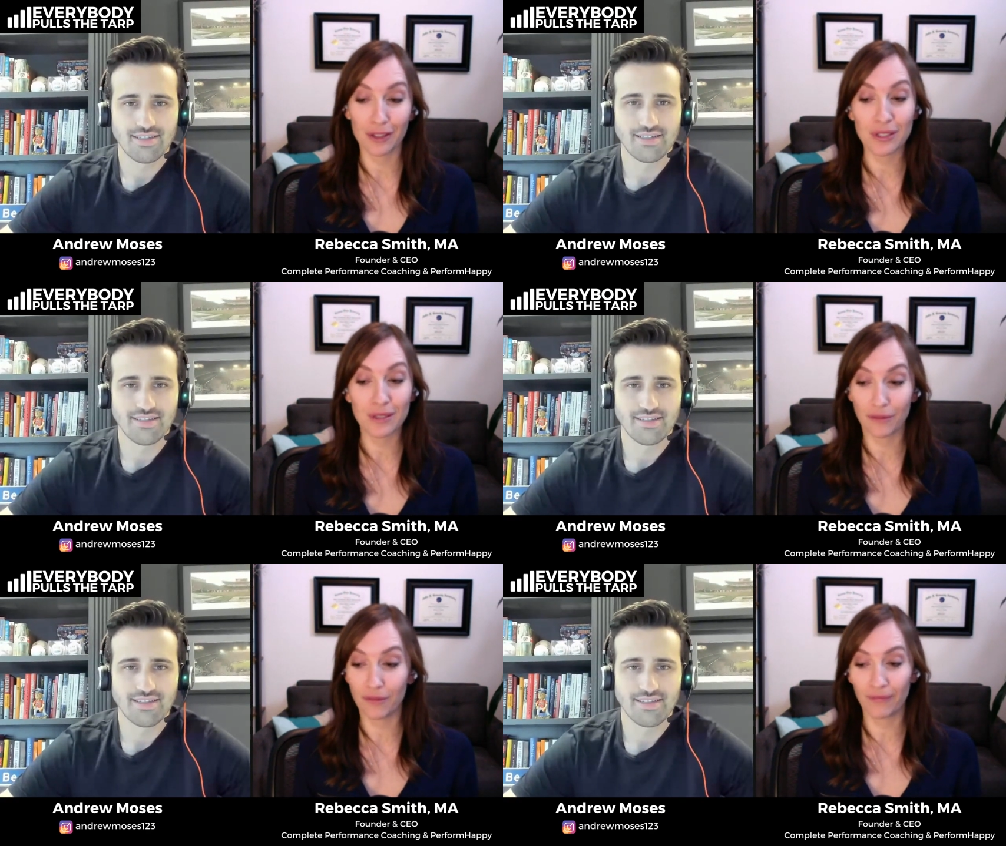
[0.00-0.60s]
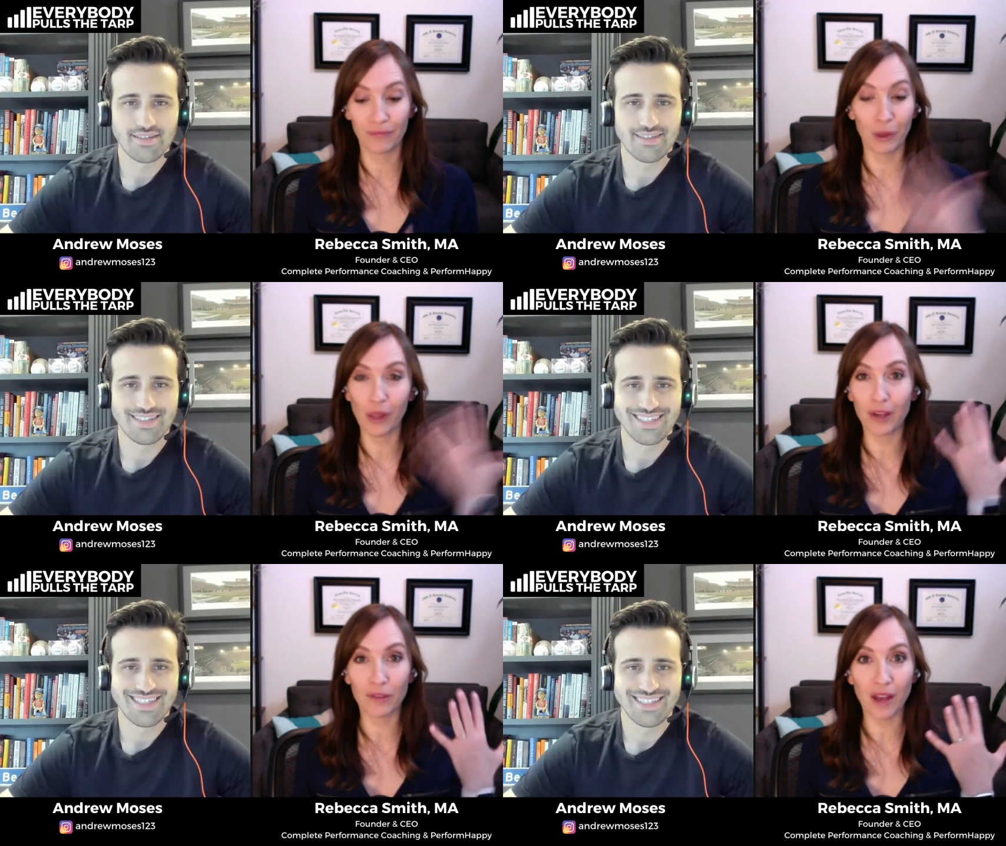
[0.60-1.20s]
Speaker 1: just pull
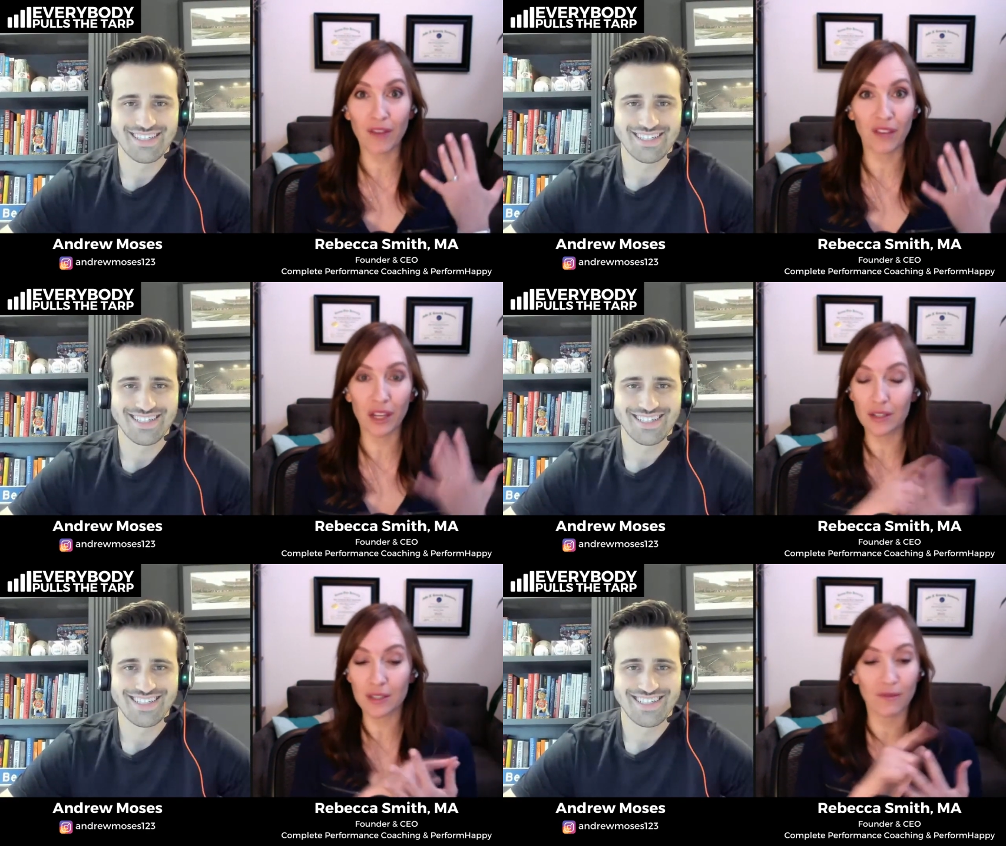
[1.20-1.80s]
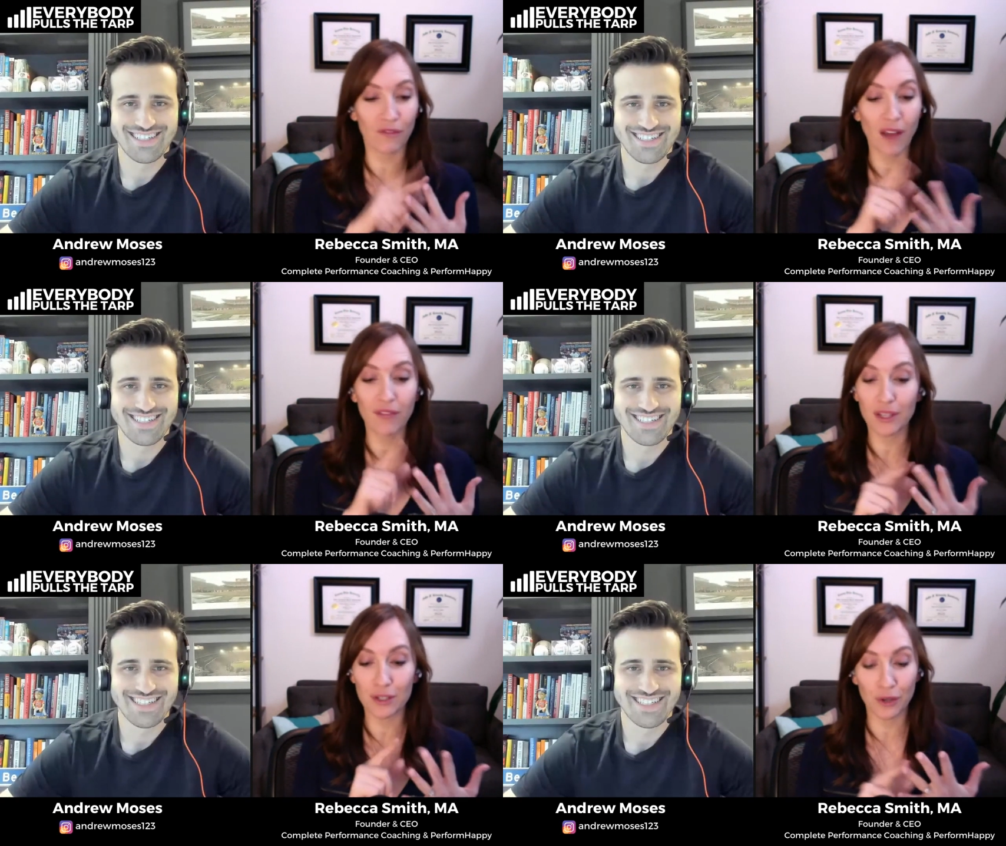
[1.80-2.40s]
out your five fingers and five
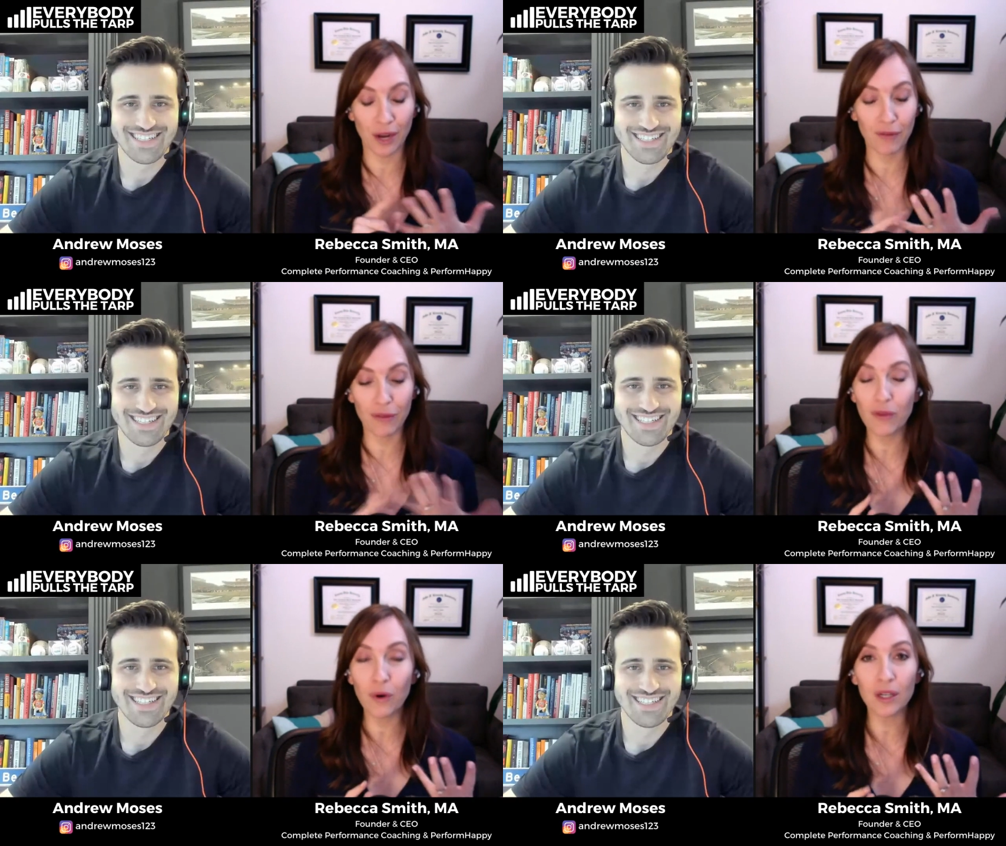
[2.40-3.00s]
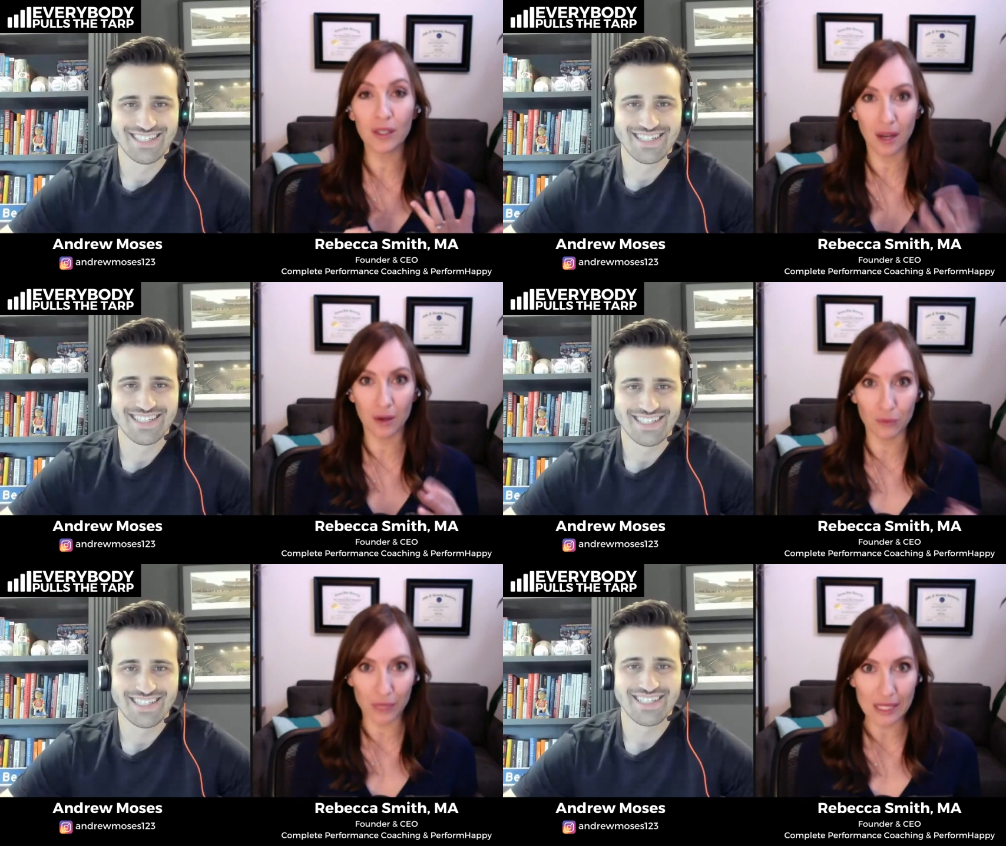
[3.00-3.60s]
things you're grateful for
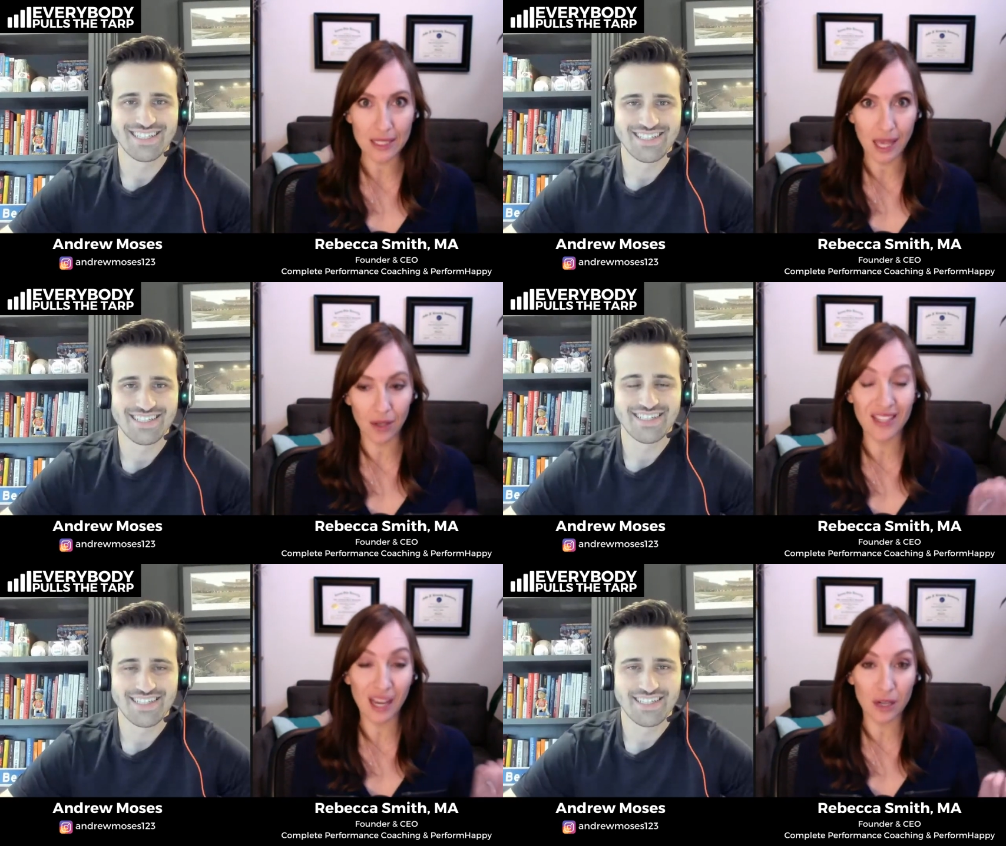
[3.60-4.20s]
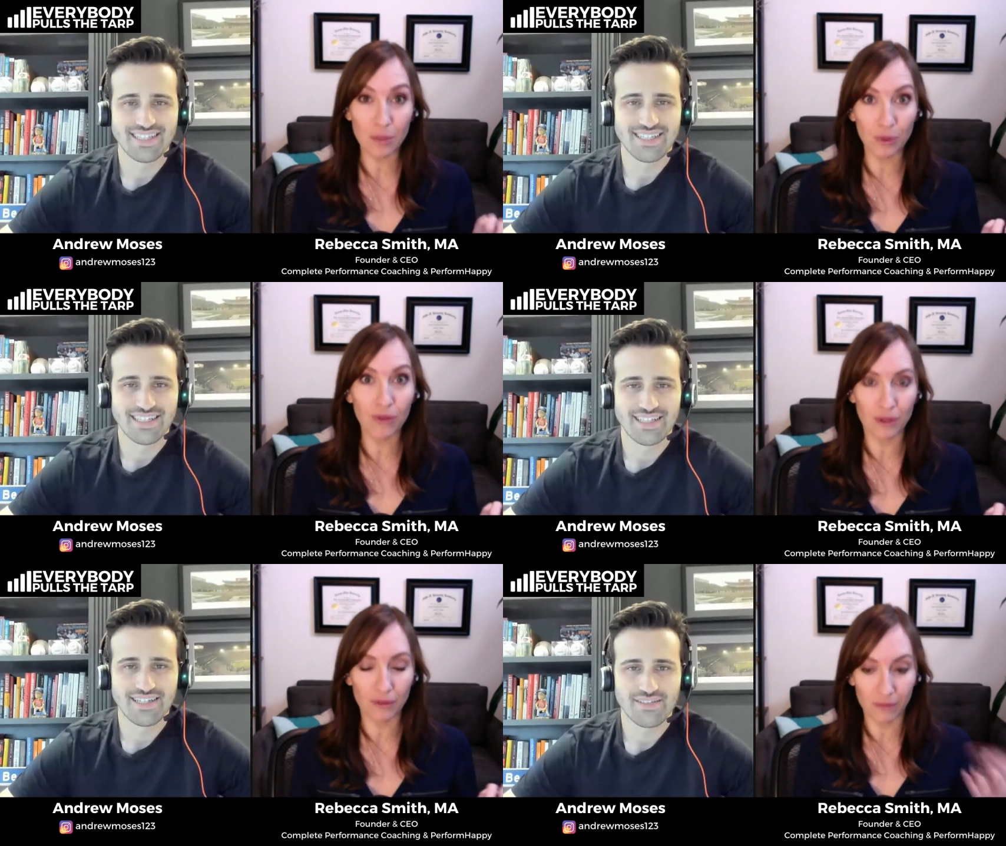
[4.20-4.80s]
that'll reset you it's actually
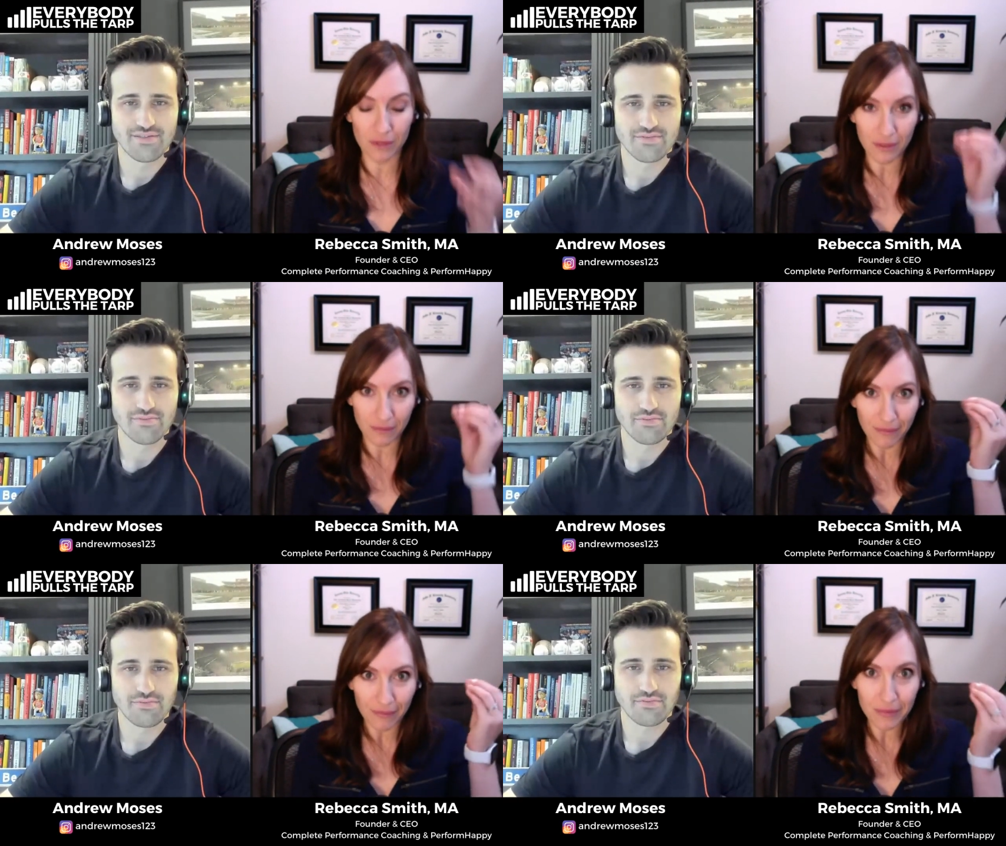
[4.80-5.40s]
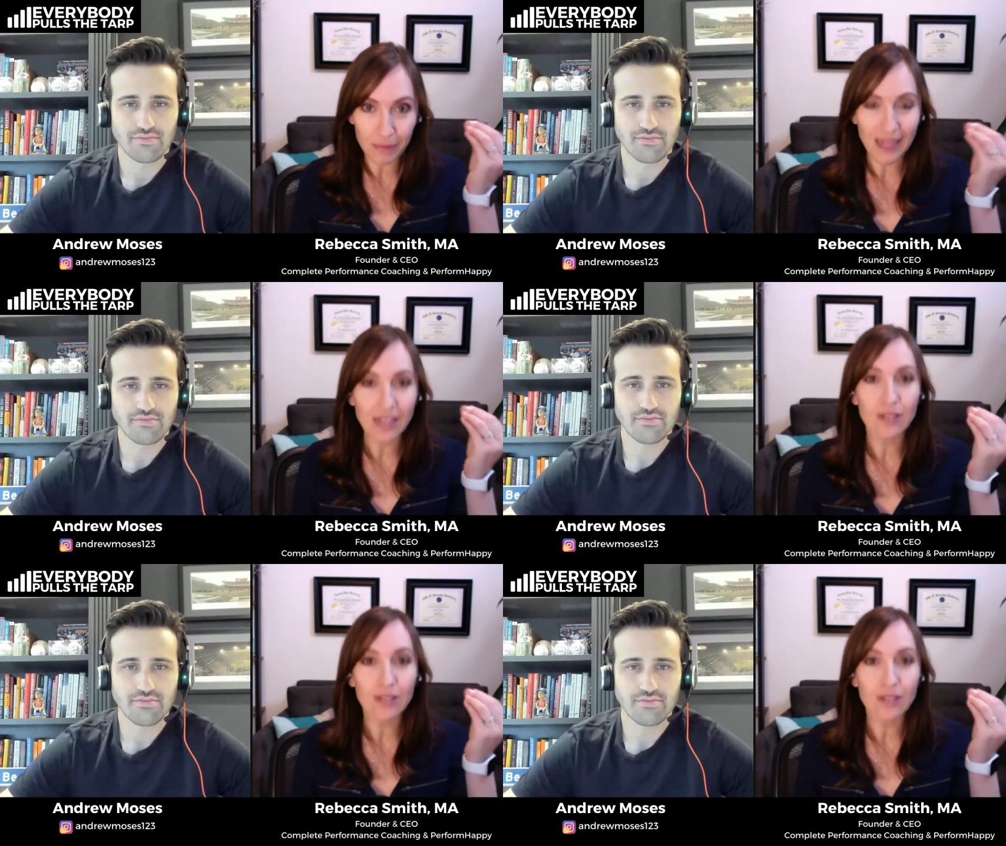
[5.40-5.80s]
proven to, to make